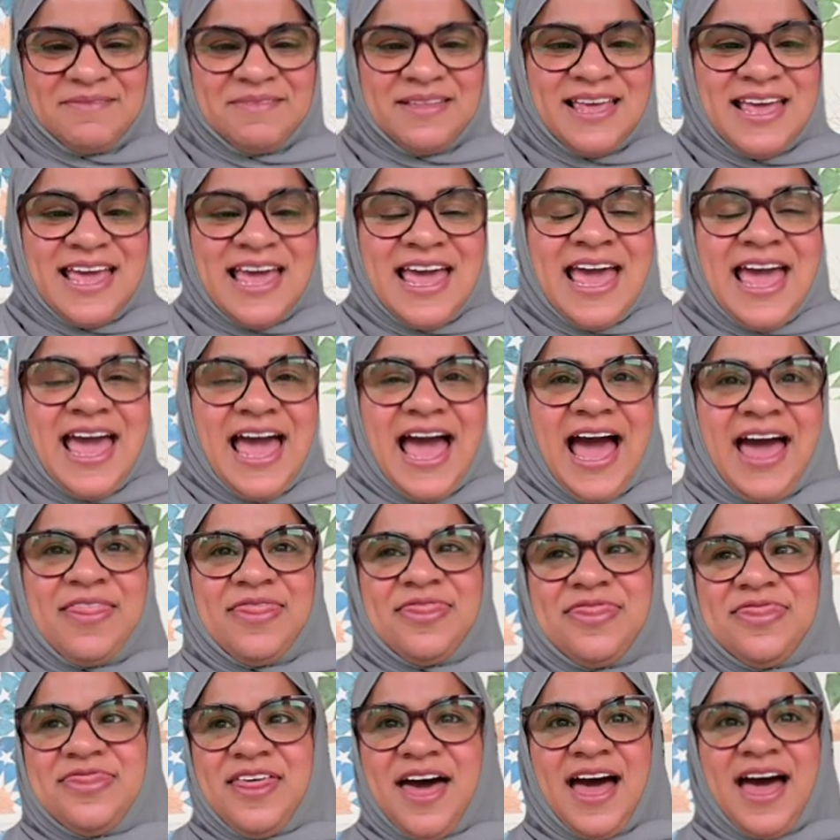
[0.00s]
It's on my
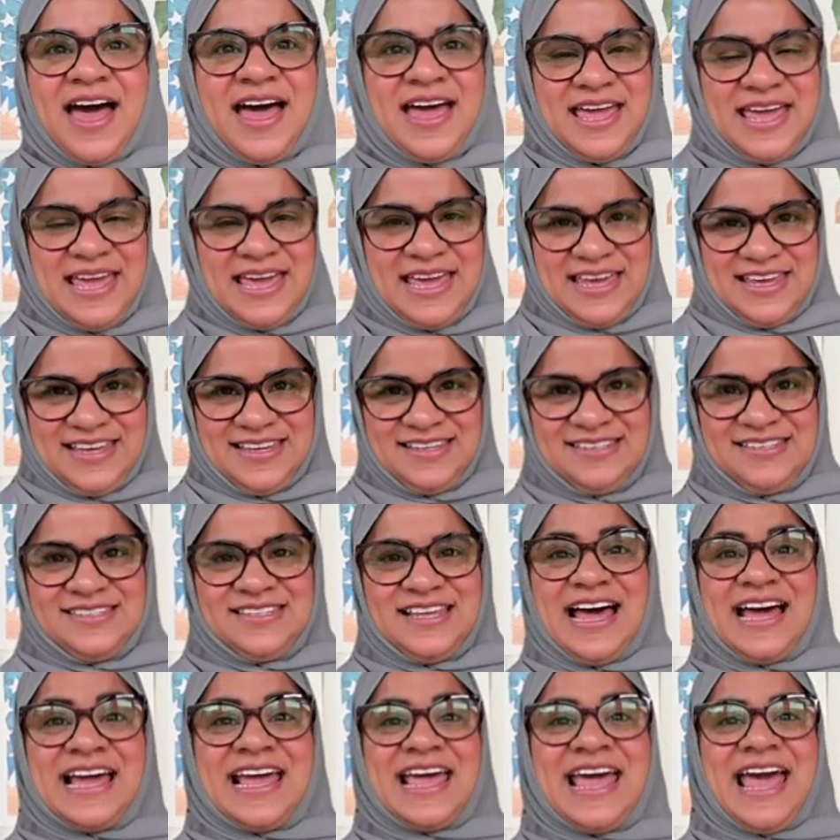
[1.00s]
website, and
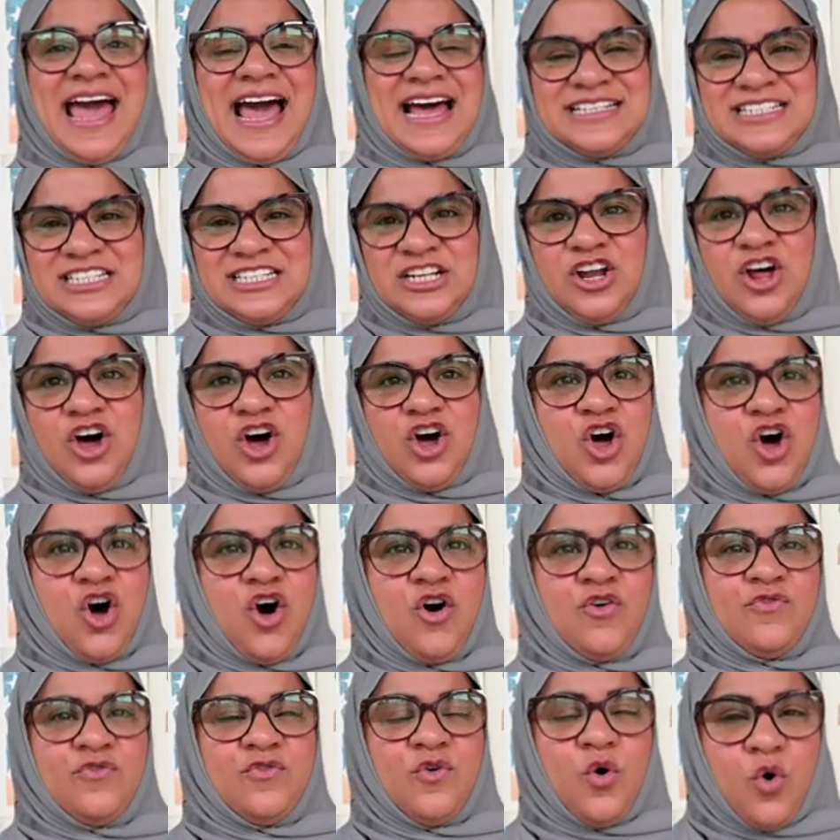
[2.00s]
that is
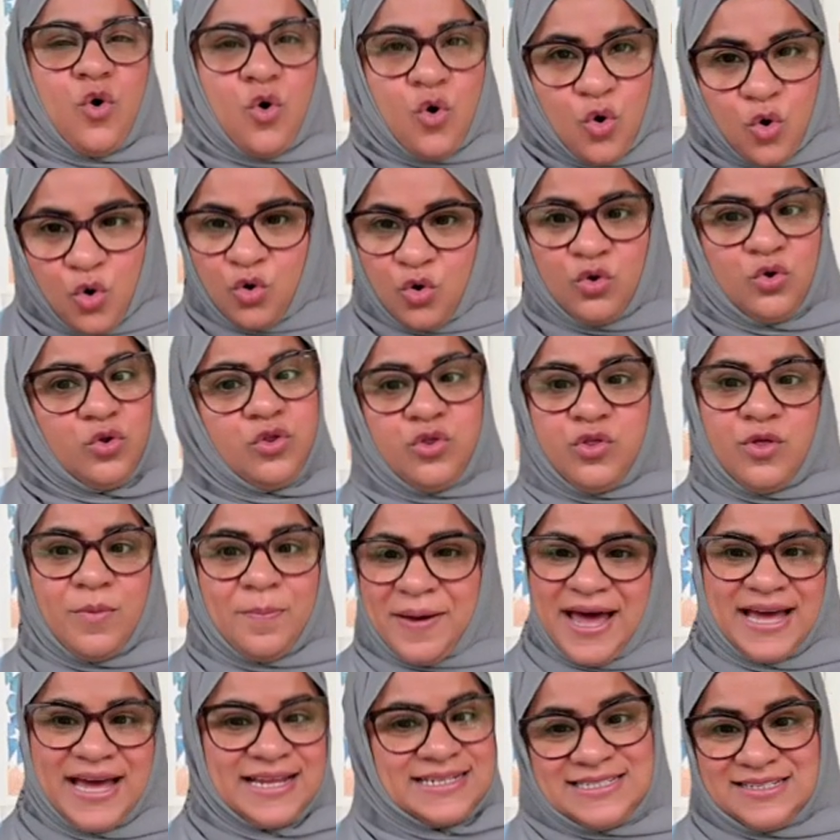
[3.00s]
a catalogue
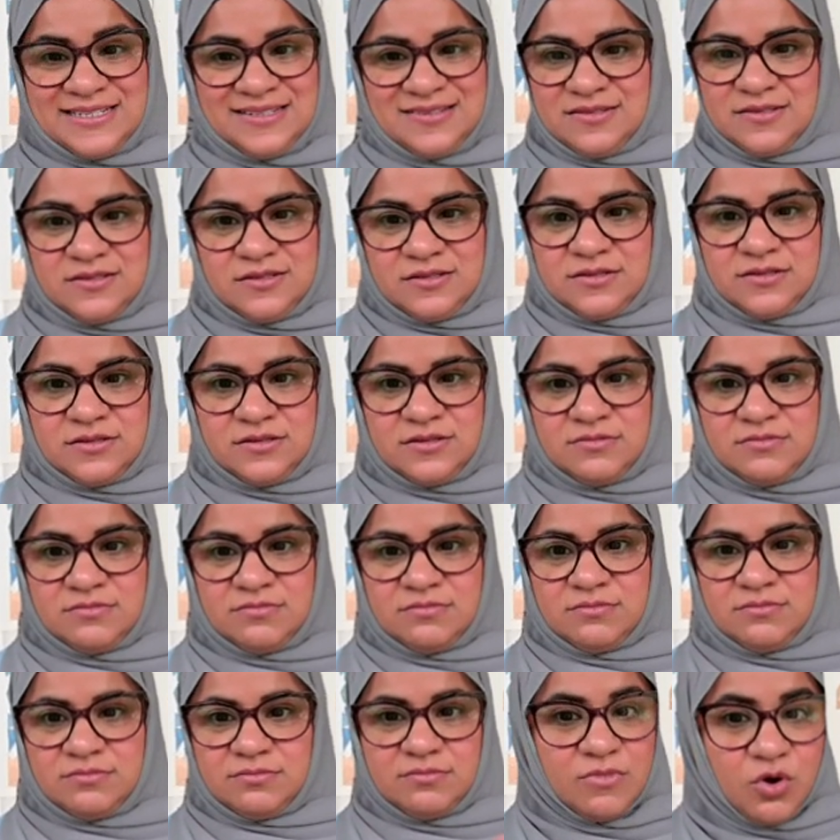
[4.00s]
of all the
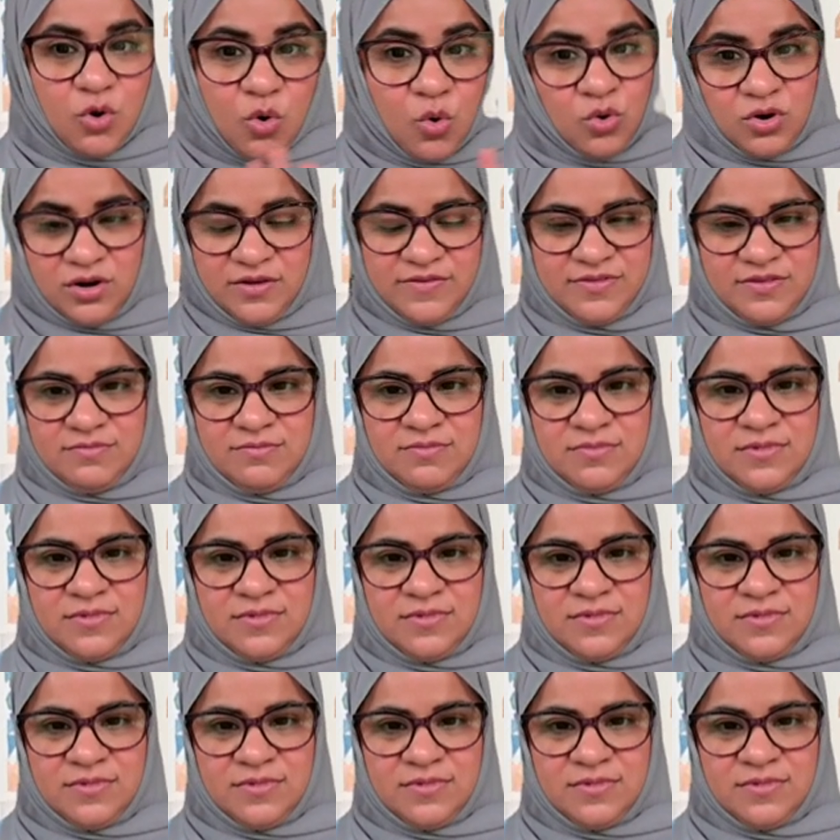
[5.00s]
patterns,